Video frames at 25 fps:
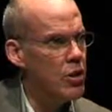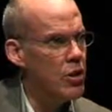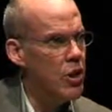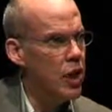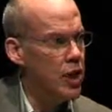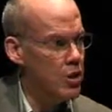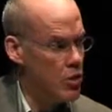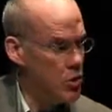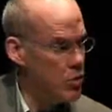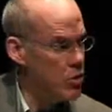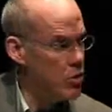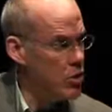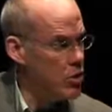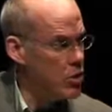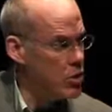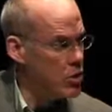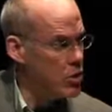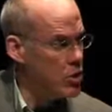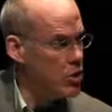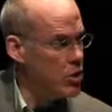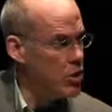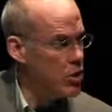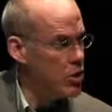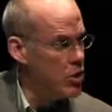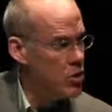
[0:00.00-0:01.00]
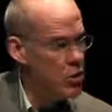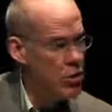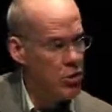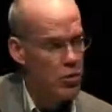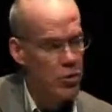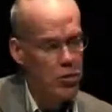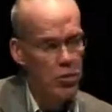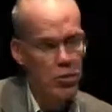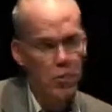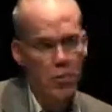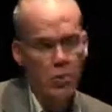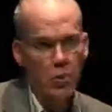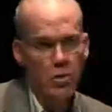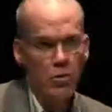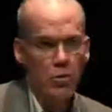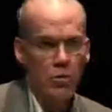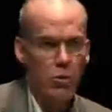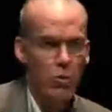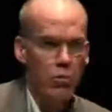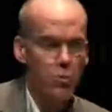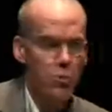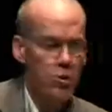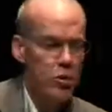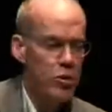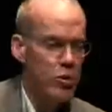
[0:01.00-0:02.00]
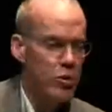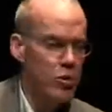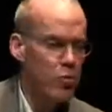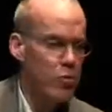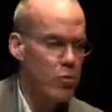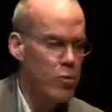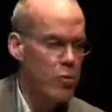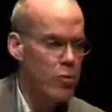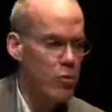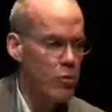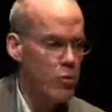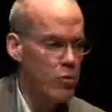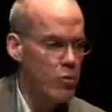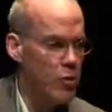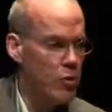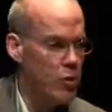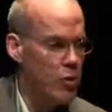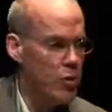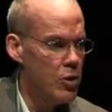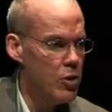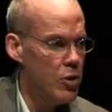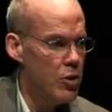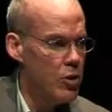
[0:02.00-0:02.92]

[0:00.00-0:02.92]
Australia, including a completely wonderful